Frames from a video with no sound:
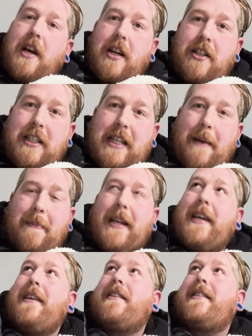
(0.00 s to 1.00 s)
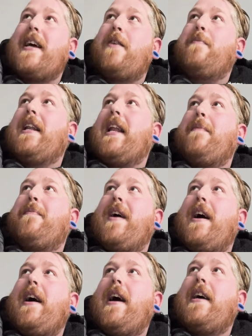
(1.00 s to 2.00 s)
she's happily sat on my lap
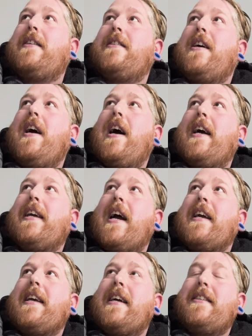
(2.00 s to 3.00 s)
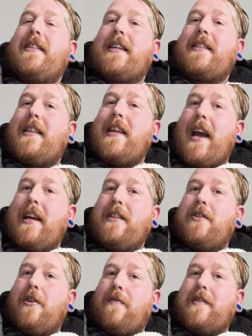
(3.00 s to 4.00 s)
there. And I guess that's the
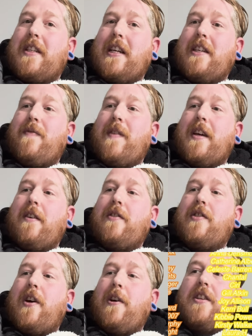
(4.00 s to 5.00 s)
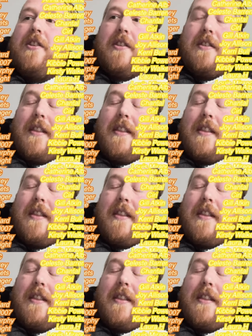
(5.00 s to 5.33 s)
end of today's video. So just